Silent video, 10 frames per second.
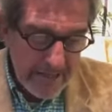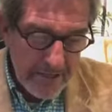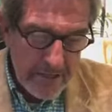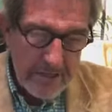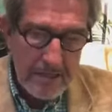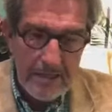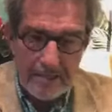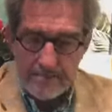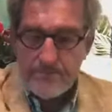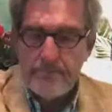And
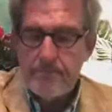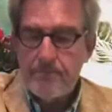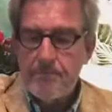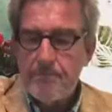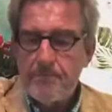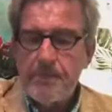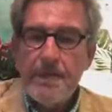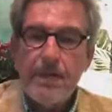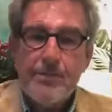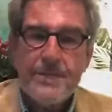
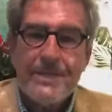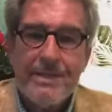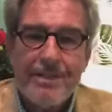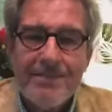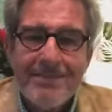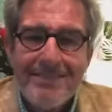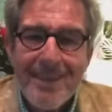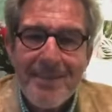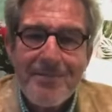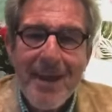here we've still got
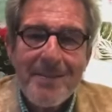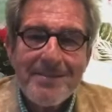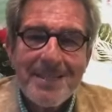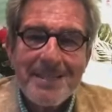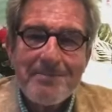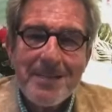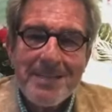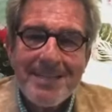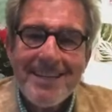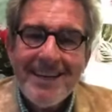another 5 or 6
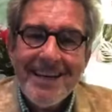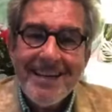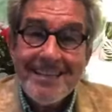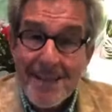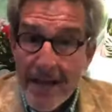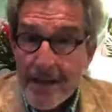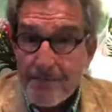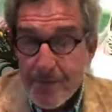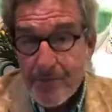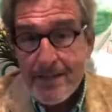minutes.
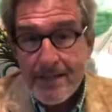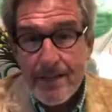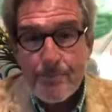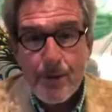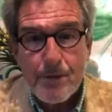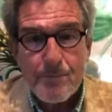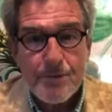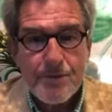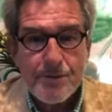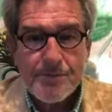Time to read another
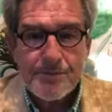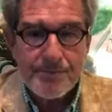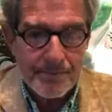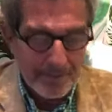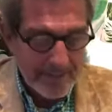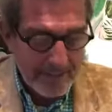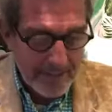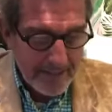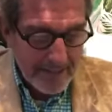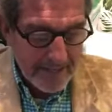poem or two.
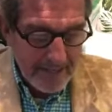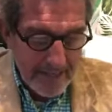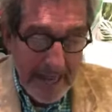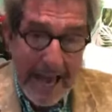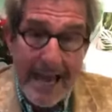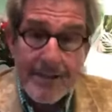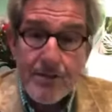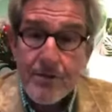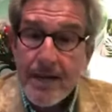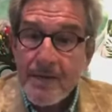
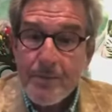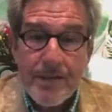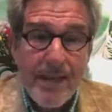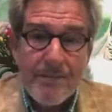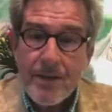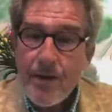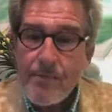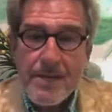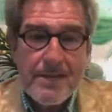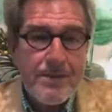And should anyone have a
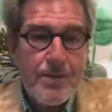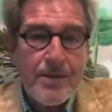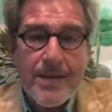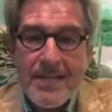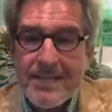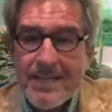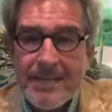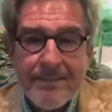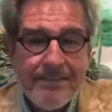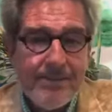comment or an
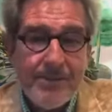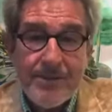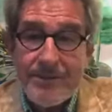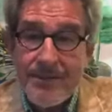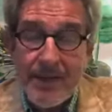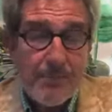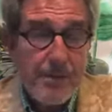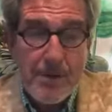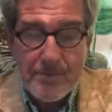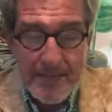idea,
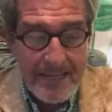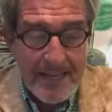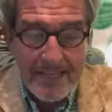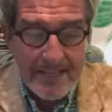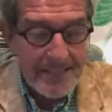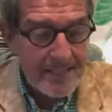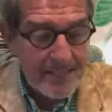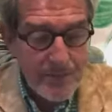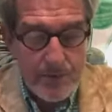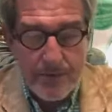a poem they'd like to
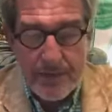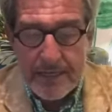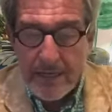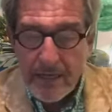listen to,